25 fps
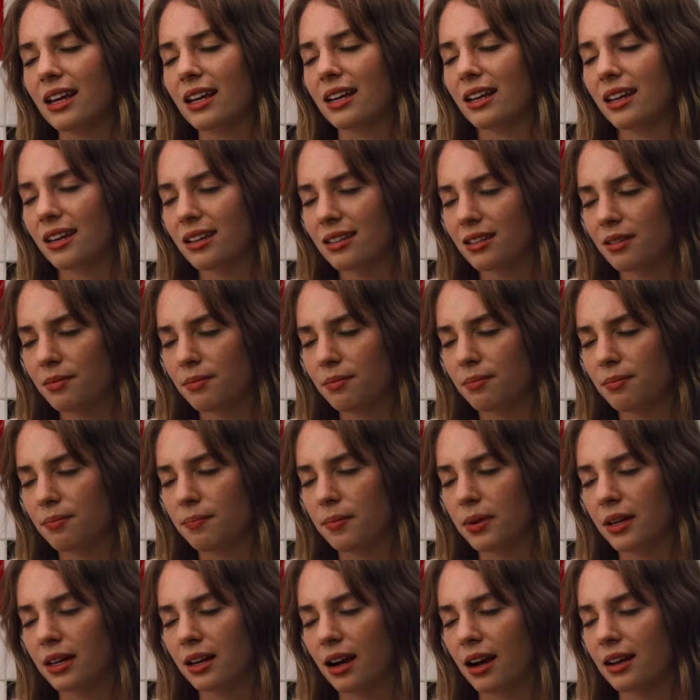It isn't
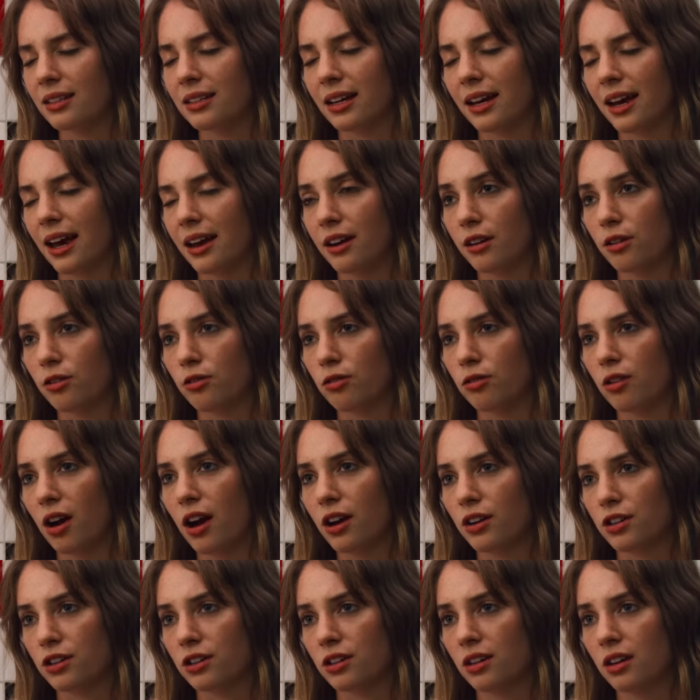because I had a
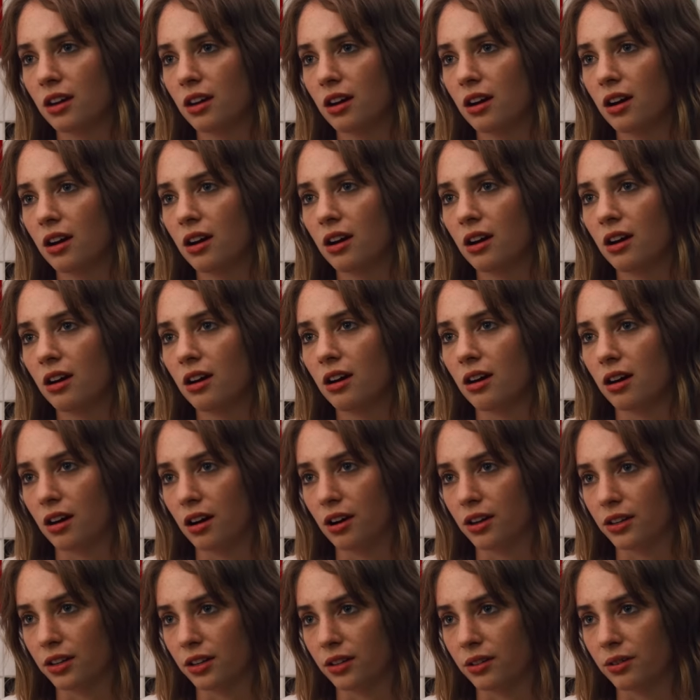crush
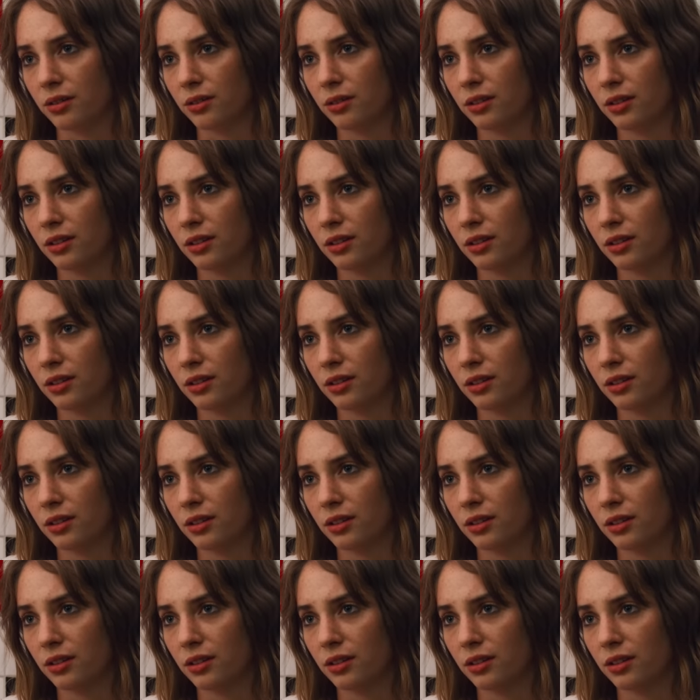on you.